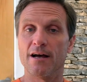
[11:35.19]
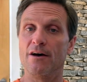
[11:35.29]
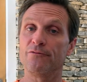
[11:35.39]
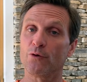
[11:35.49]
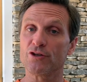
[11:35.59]

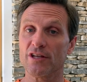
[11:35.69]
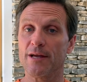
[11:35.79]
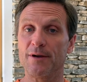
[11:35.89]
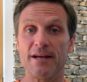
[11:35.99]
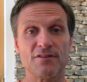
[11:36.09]
unfortunately,
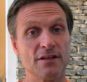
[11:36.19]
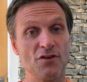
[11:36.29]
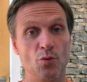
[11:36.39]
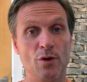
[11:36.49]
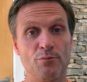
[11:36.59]
I'm going to have to give
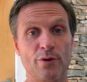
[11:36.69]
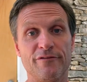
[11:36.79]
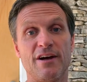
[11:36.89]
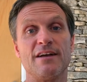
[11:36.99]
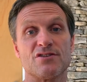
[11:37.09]
you a
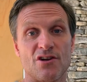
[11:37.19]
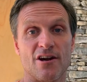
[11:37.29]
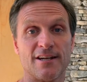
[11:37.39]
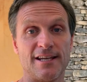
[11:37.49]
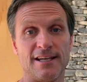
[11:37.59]
1.5
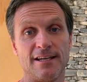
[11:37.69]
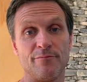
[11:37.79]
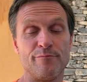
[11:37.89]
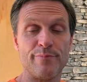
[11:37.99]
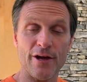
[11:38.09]
star
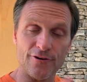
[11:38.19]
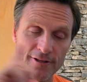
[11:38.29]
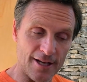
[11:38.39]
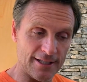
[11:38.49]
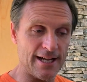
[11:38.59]
Keen. Better
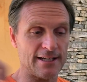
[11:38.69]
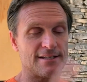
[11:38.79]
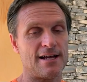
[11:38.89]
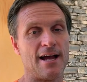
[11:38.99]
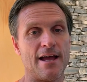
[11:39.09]
luck
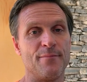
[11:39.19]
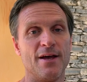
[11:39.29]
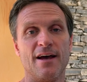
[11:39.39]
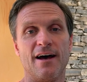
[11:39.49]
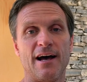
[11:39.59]
next time.
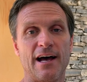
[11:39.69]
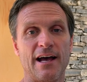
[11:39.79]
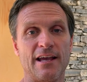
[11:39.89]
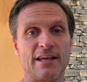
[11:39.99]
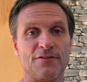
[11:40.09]

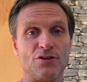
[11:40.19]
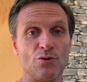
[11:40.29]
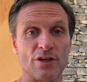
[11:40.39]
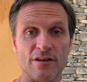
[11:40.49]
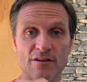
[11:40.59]
If
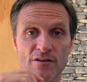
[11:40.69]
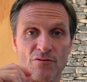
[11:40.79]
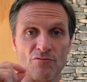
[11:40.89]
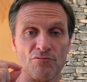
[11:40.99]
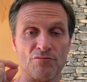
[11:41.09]
you
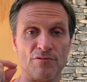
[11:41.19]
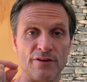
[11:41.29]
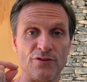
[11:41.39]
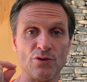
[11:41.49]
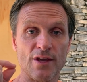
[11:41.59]

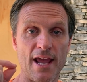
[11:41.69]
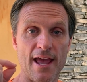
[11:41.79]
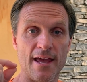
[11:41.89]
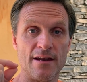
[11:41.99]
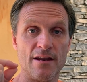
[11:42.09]

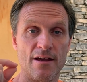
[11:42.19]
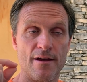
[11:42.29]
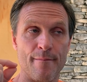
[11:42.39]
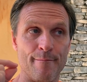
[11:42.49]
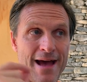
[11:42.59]
can
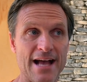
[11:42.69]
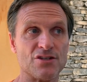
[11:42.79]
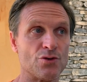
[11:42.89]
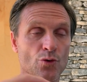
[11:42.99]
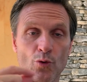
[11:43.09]

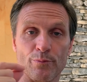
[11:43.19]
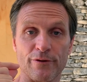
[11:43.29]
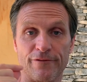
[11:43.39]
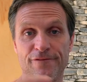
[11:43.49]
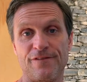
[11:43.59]
master or
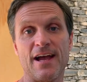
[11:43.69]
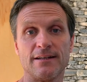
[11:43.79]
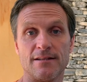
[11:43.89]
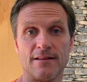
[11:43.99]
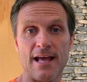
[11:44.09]

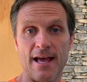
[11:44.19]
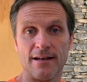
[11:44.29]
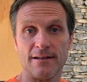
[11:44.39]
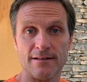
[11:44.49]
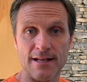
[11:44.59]
perfect
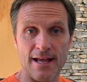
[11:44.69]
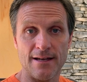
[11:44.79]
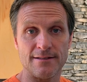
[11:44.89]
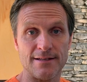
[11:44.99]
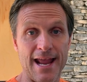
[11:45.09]

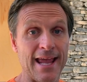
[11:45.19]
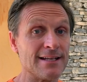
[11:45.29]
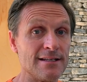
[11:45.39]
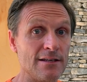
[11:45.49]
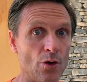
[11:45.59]
that
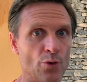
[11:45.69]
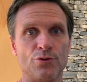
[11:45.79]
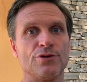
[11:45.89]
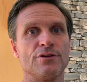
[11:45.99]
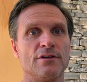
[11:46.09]

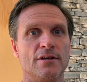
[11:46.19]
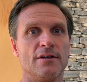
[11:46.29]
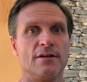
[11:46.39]
anti-odor,